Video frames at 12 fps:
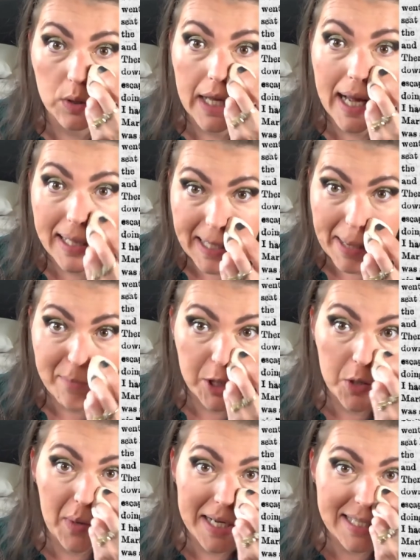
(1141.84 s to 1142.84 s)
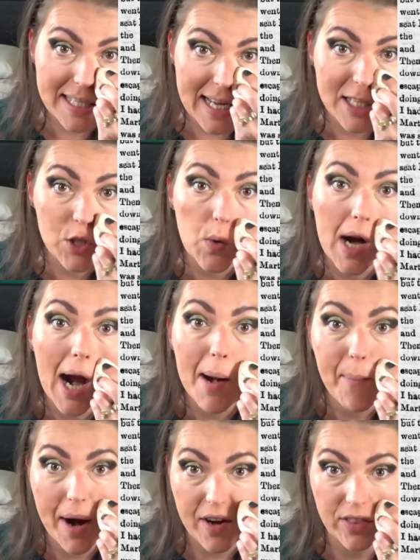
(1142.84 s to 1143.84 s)
tell them she was sent to
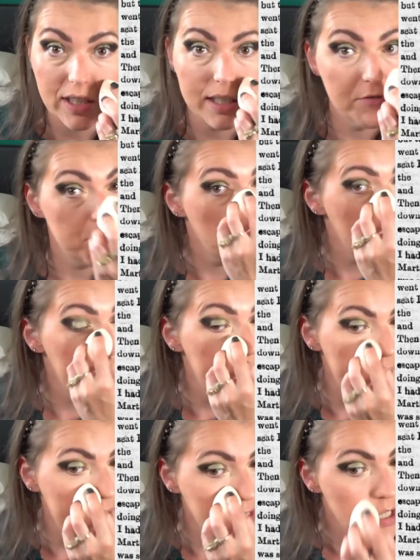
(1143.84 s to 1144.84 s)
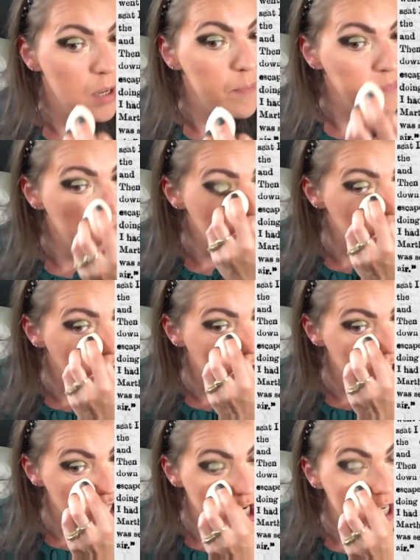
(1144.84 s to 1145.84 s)
Carmarthen for a bit, for
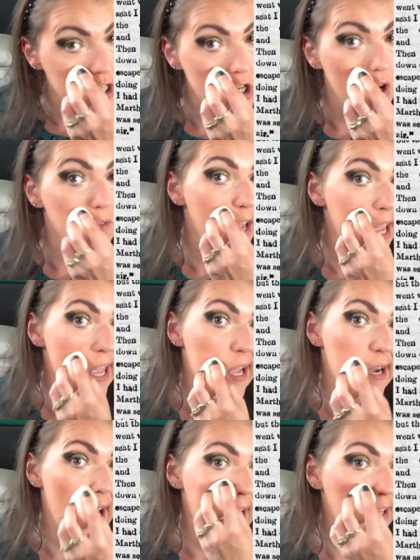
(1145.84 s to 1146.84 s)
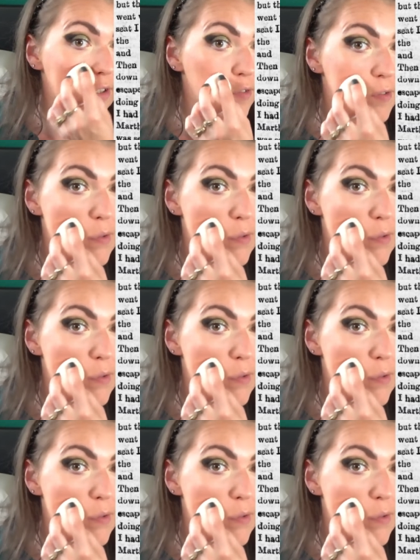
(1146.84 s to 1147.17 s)
a change of air." End of